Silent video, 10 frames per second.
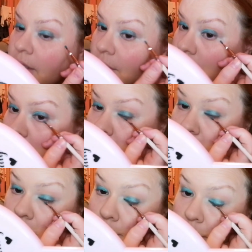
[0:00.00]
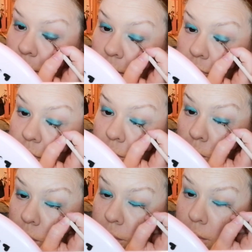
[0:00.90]
needs quite a bit of the
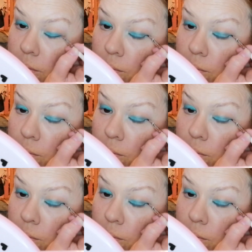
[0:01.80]
water